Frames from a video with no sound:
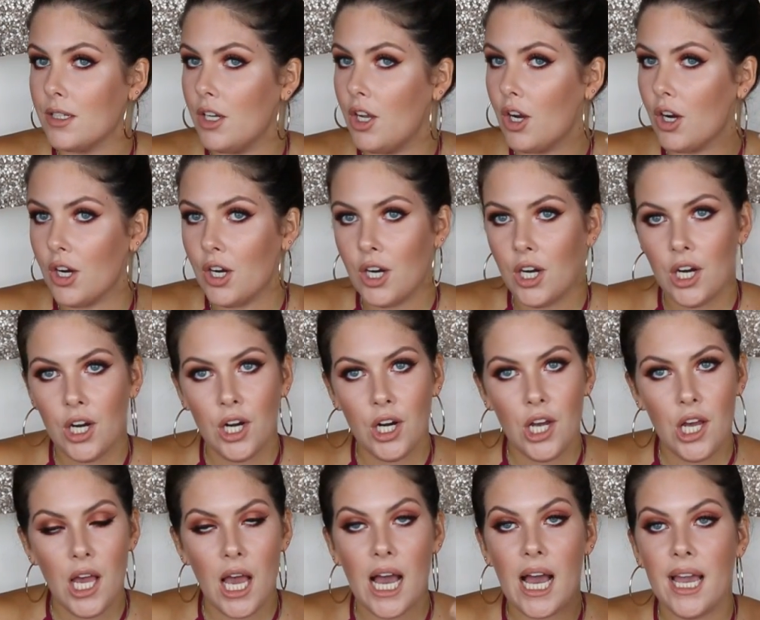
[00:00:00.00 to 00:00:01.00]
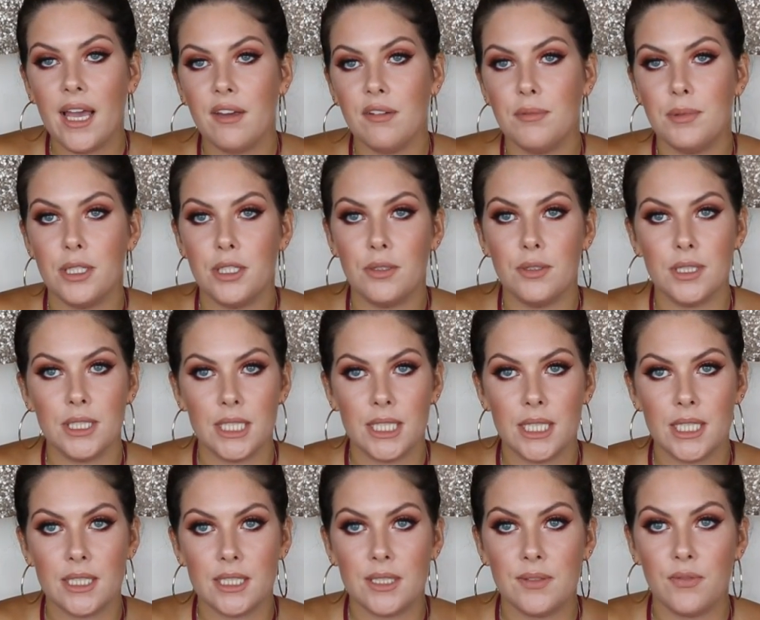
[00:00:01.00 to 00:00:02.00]
Girl, I have been using
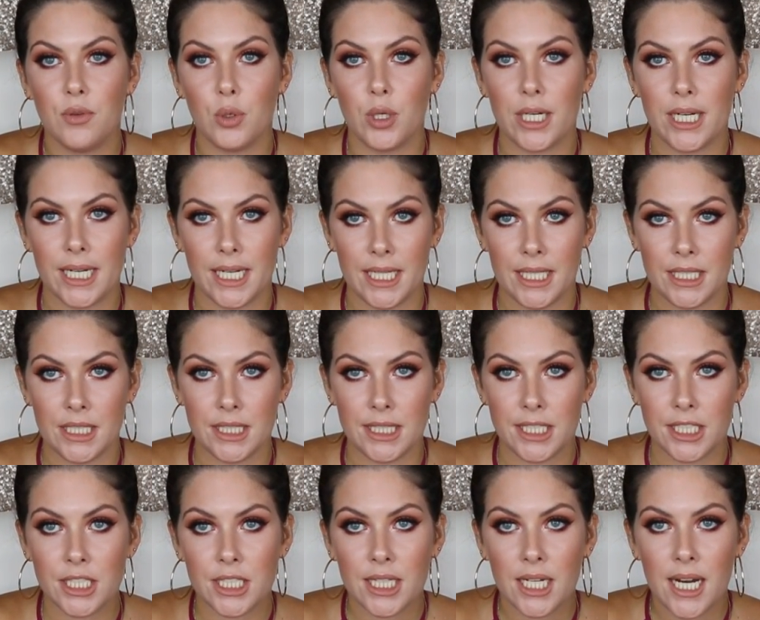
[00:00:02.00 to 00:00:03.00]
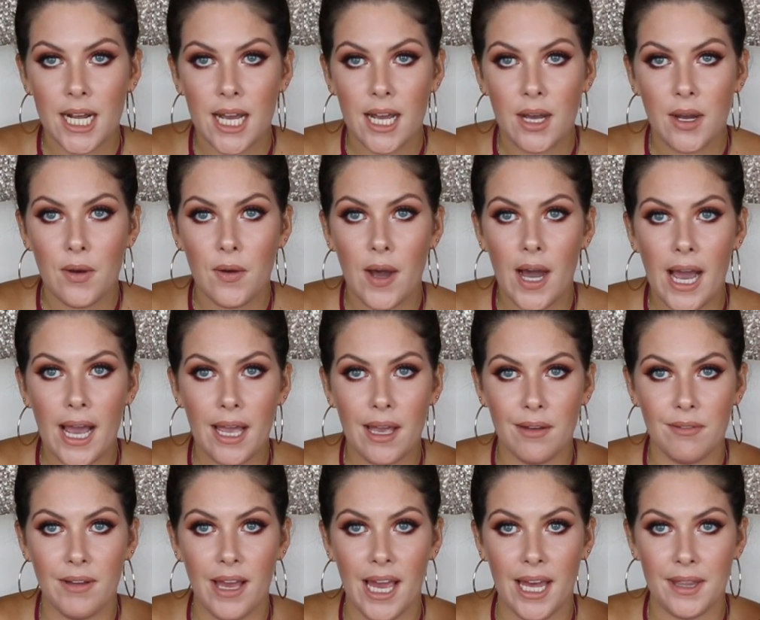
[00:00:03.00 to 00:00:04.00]
this for a year now. I
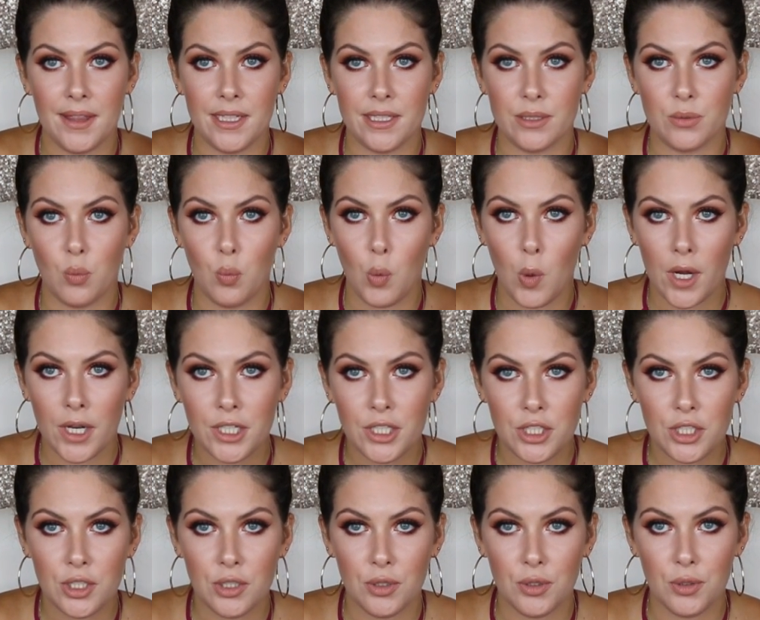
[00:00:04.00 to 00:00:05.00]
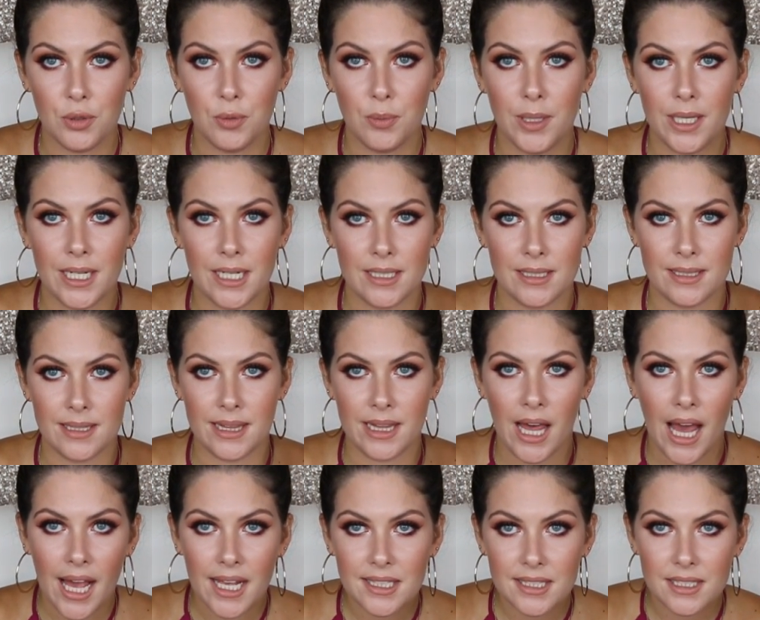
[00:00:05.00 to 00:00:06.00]
have had this one tube. It has
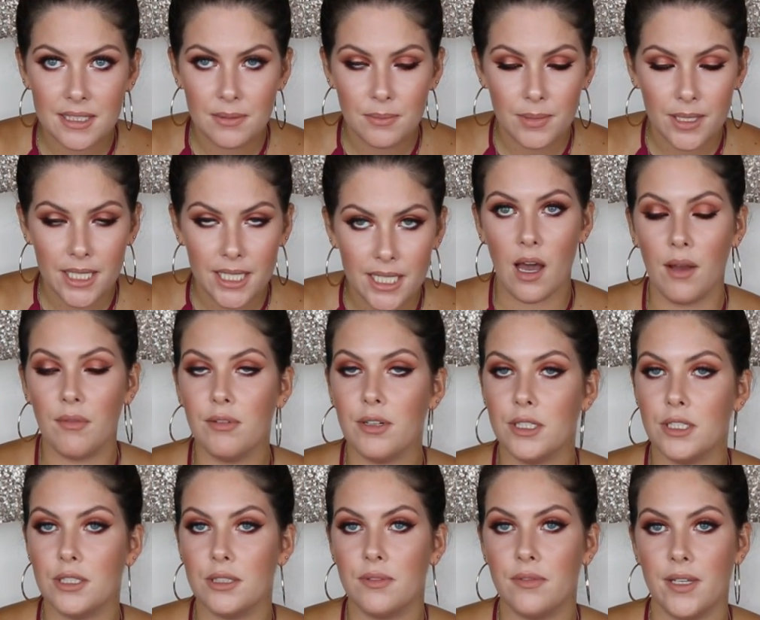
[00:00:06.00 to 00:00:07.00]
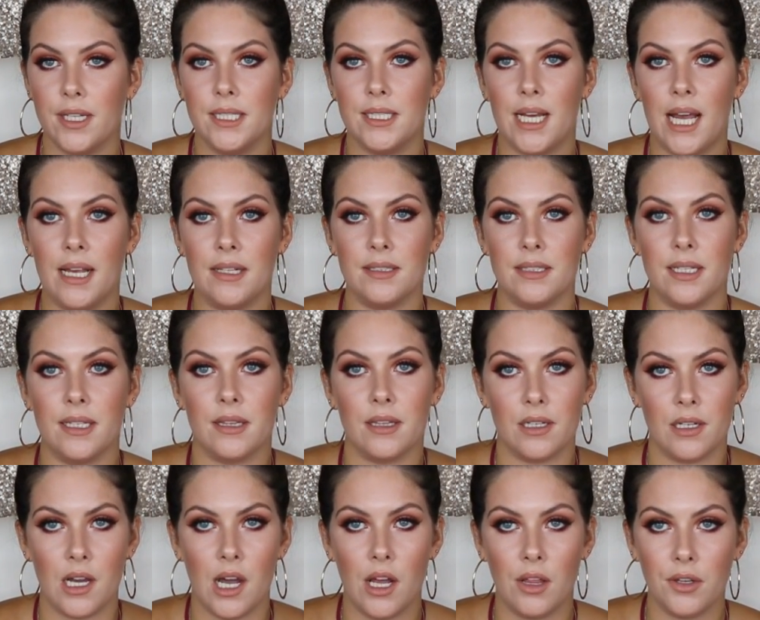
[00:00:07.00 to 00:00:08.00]
lasted me. Coverage is fantastic.
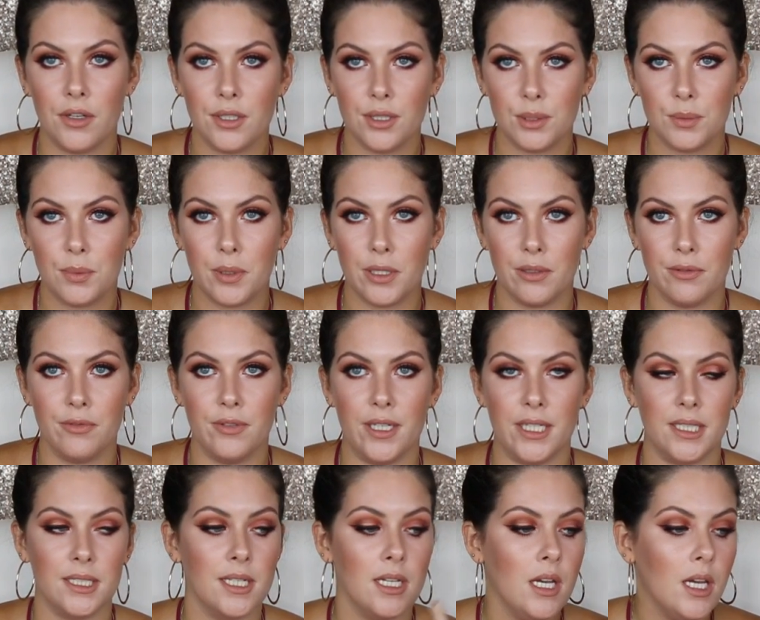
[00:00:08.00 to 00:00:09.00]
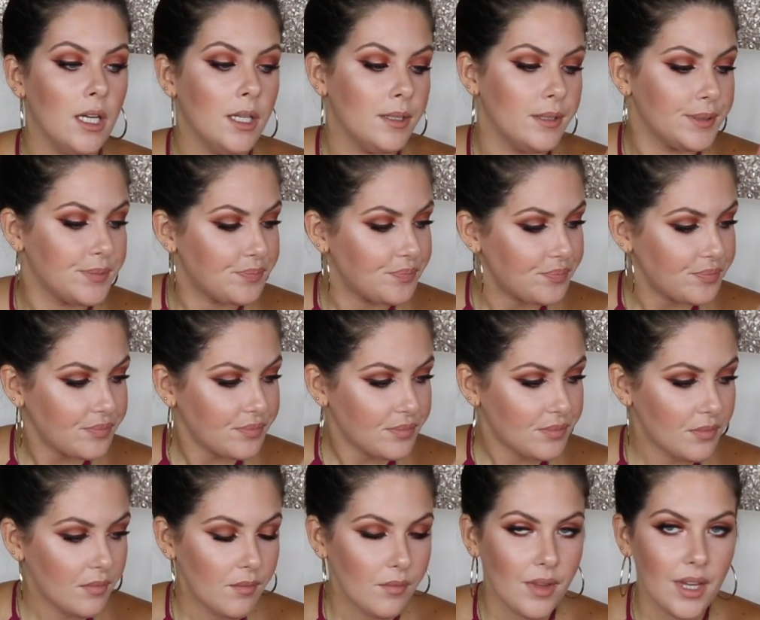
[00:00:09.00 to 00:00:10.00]
The color is perfect.
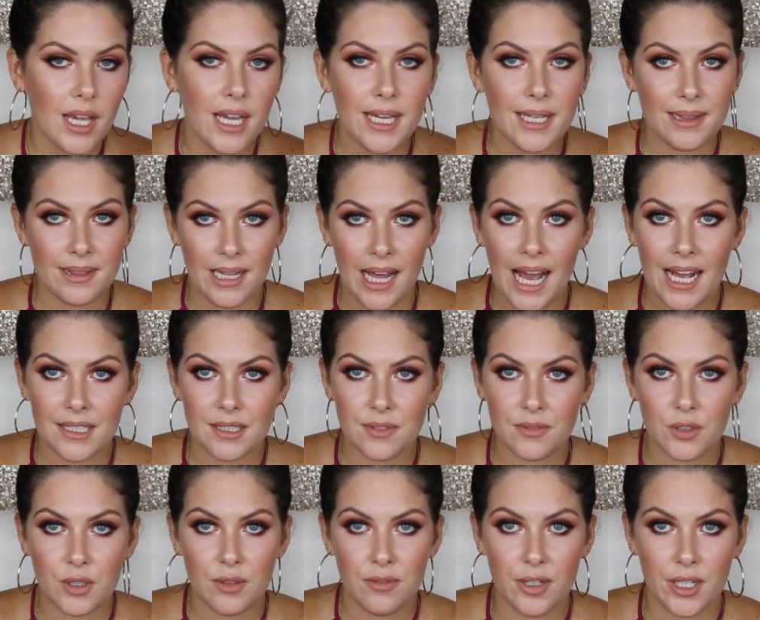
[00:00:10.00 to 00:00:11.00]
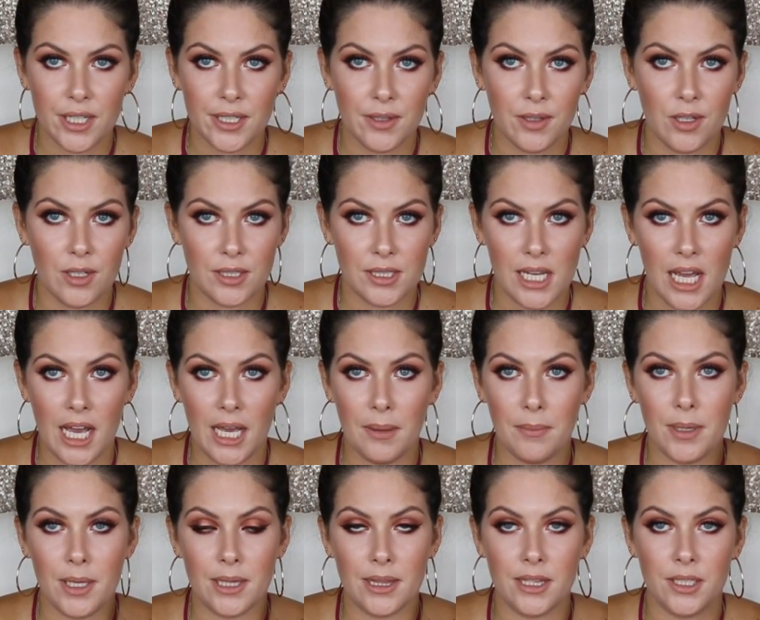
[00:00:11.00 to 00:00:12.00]
It lasts for a very long
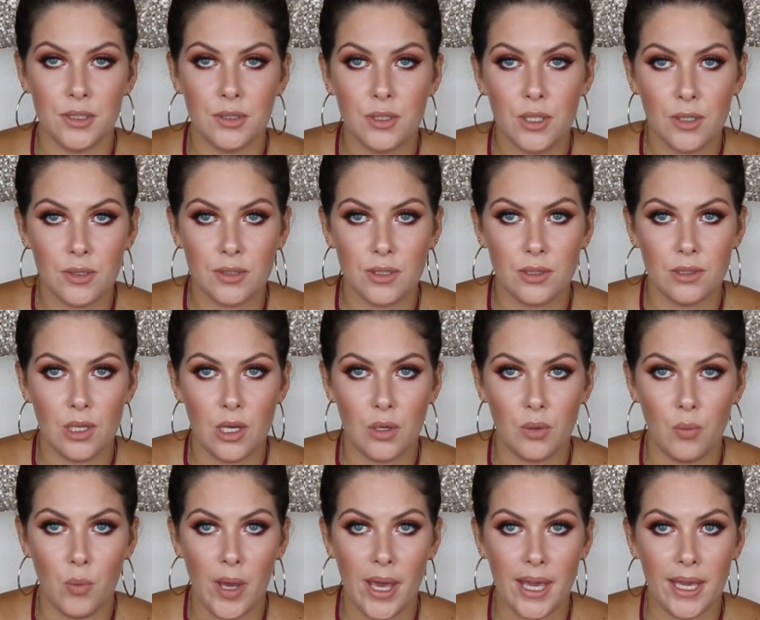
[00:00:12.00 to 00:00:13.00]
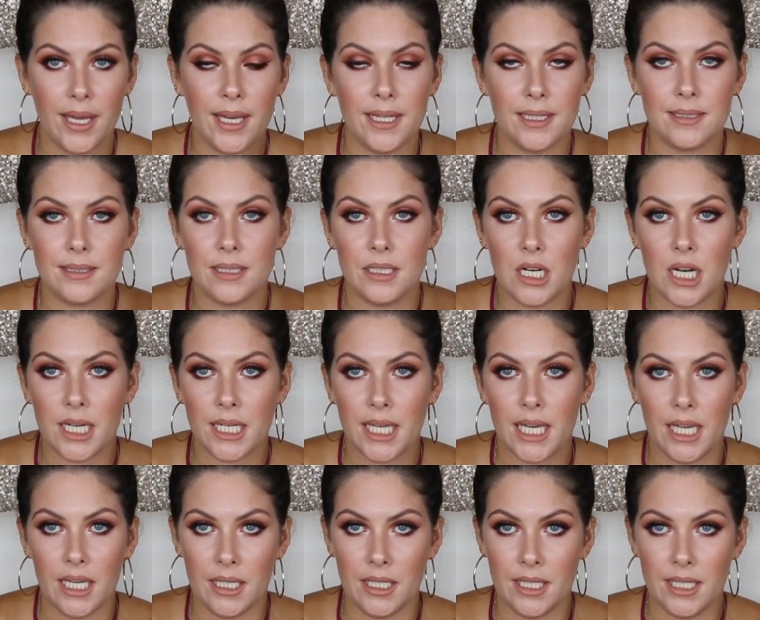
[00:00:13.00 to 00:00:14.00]
time. A little goes a long way. It's not
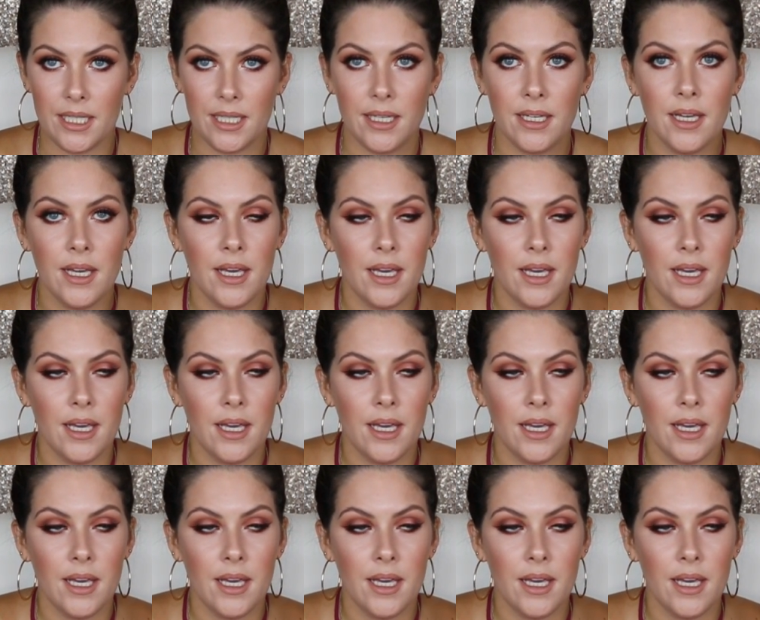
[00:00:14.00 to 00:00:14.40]
cakey.